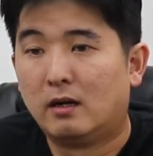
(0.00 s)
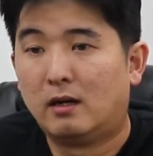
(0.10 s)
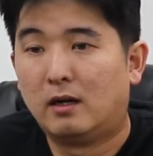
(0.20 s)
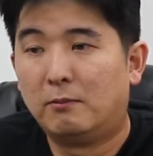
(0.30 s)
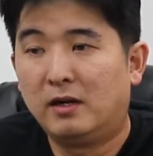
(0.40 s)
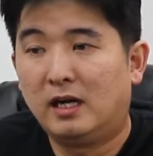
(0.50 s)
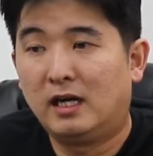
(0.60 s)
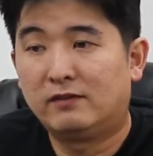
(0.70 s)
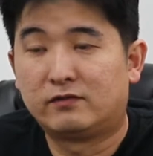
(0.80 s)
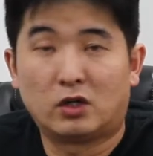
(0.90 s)
um,
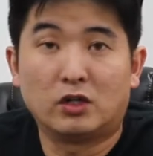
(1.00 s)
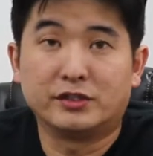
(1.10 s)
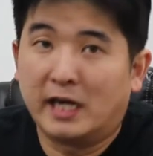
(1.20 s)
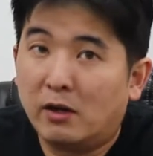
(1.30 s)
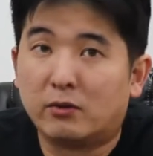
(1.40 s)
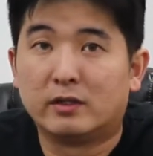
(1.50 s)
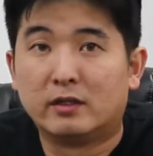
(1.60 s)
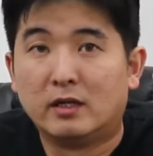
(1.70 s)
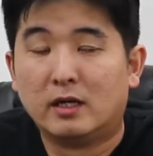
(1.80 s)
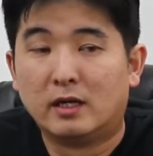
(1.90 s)
have gone down.
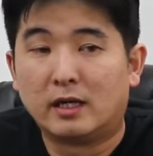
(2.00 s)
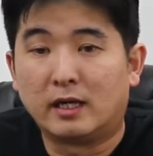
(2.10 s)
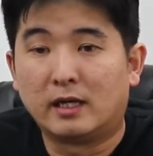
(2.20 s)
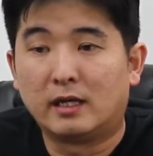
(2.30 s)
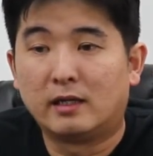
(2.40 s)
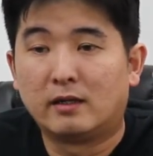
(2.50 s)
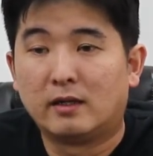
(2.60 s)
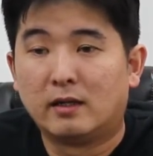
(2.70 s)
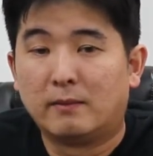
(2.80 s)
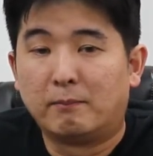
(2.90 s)
And
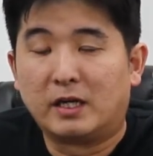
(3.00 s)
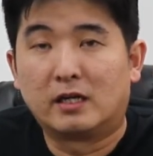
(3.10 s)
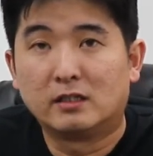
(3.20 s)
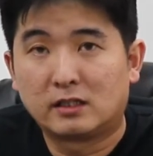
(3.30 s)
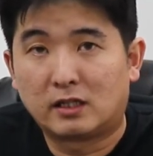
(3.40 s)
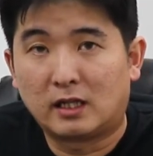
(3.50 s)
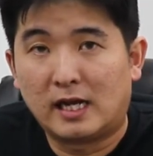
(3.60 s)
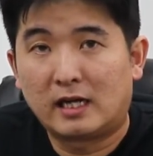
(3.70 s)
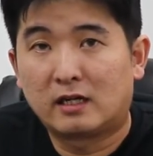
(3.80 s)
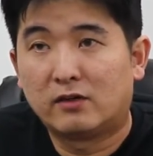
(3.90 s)
because of the
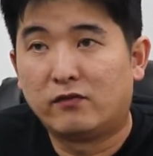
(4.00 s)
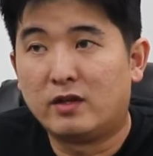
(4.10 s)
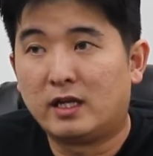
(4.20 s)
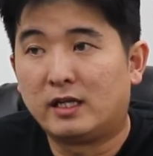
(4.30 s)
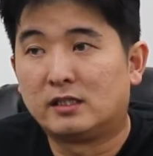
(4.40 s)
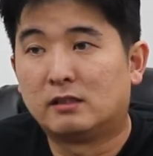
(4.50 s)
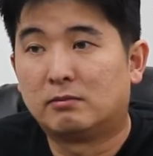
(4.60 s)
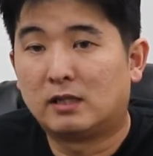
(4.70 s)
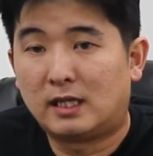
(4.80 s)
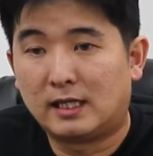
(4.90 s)
lack of the
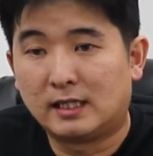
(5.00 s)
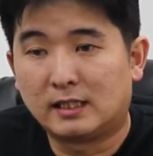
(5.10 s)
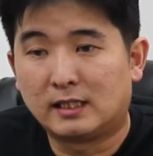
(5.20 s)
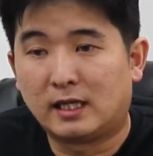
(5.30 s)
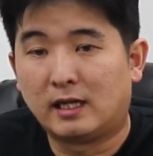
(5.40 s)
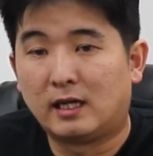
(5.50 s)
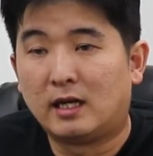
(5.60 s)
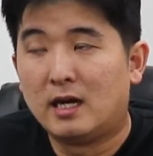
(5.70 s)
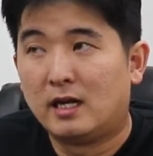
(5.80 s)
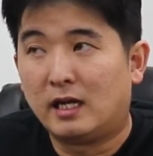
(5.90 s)
supplies and
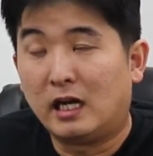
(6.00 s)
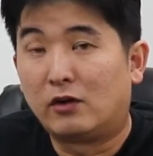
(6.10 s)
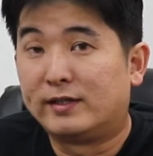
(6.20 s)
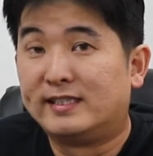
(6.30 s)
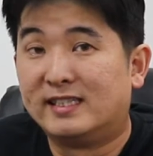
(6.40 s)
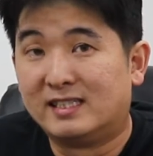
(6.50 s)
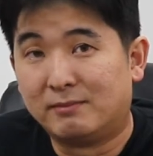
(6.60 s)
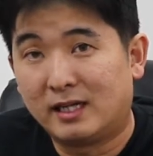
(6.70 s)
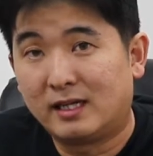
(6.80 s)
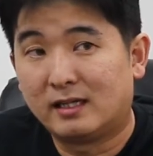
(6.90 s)
increase in
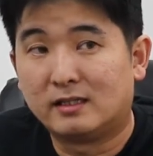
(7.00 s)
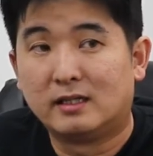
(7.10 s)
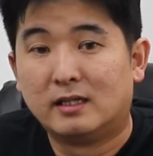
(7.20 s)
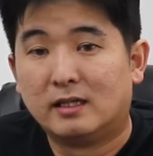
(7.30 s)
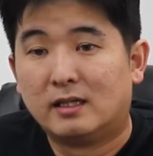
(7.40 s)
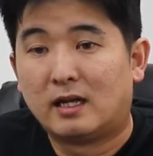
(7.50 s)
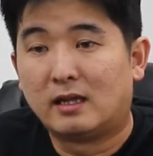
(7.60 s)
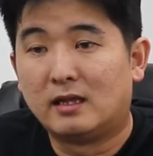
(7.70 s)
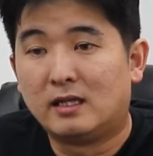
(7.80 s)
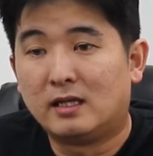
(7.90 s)
demand,
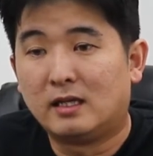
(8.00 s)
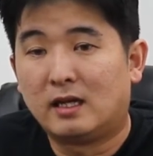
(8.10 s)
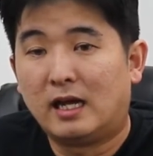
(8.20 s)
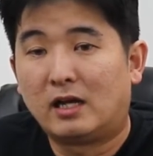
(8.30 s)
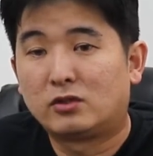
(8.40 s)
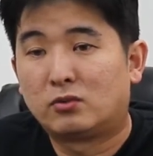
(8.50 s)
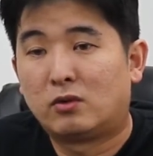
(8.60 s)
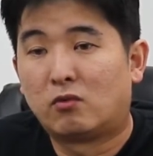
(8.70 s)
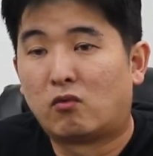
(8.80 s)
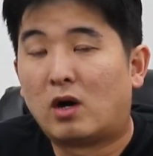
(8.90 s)
the
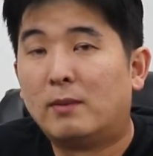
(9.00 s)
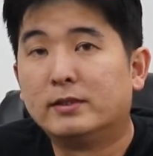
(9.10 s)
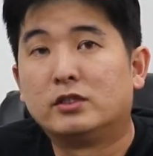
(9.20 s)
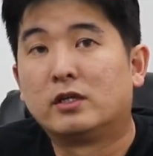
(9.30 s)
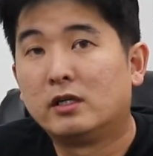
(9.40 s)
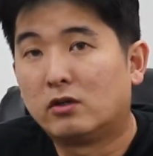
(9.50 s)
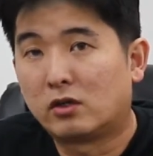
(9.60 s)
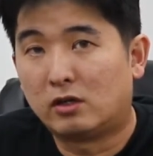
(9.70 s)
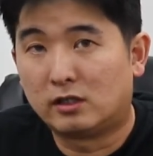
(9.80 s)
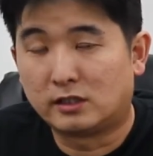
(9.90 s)
actual raw material
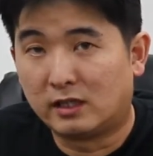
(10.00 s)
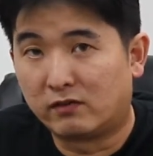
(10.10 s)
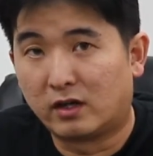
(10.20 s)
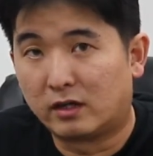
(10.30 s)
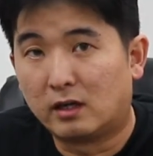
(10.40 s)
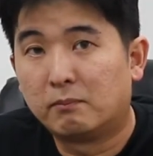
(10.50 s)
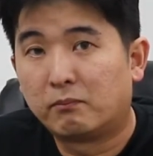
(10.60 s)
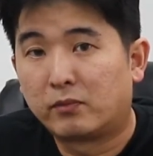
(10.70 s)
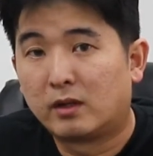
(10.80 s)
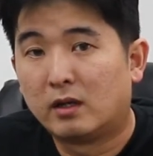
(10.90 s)
costs have gone up.
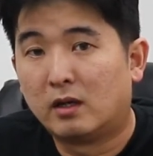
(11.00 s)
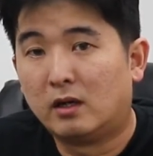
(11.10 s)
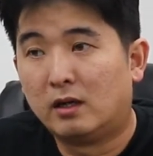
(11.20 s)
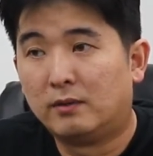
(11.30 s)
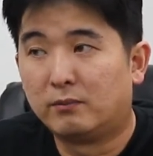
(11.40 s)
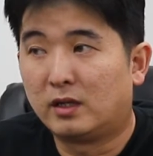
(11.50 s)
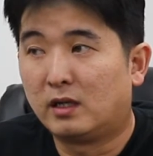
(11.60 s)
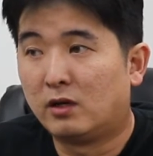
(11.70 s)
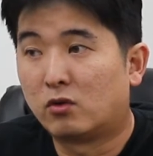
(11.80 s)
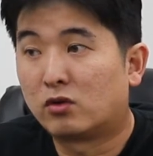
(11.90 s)
Um,
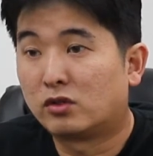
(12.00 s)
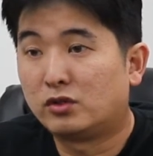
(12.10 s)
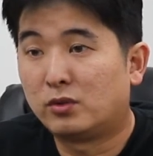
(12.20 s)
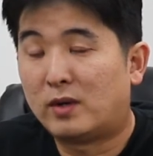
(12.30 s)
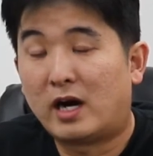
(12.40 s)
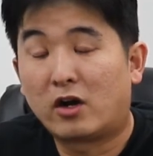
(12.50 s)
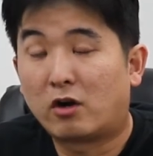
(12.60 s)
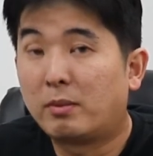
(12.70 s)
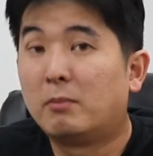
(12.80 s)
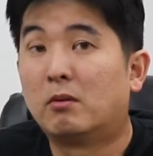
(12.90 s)
in order to
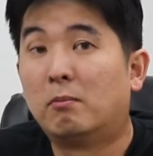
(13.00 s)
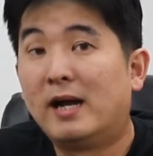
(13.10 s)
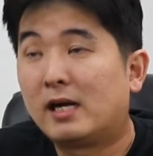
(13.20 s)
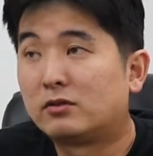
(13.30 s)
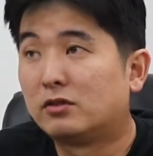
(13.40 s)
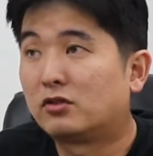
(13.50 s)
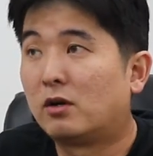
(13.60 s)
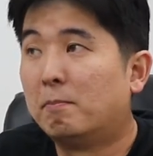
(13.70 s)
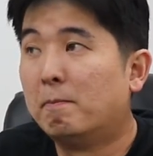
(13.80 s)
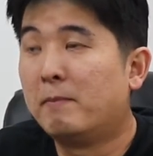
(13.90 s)
hire people back to
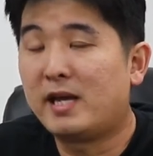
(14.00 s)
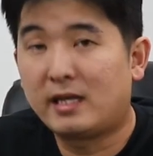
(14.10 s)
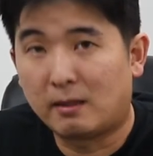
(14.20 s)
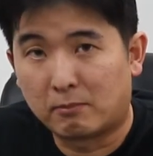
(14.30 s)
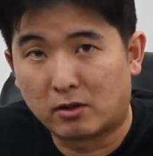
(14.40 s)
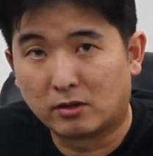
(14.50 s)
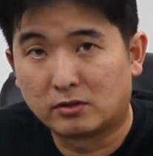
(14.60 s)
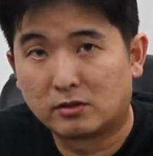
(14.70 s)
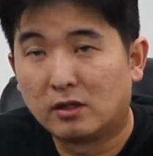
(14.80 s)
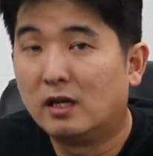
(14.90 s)
start making
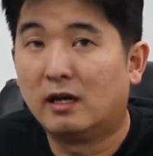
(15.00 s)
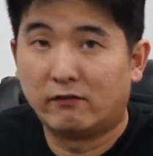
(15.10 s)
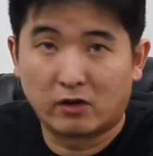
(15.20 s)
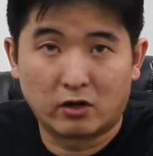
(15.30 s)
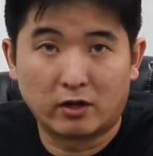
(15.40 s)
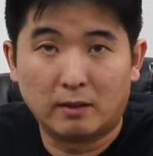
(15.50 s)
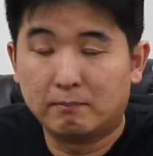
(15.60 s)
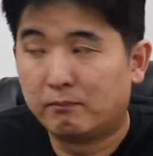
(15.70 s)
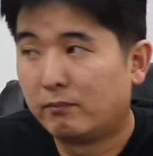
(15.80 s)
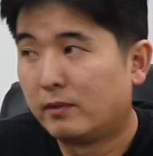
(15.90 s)
parts have gone up.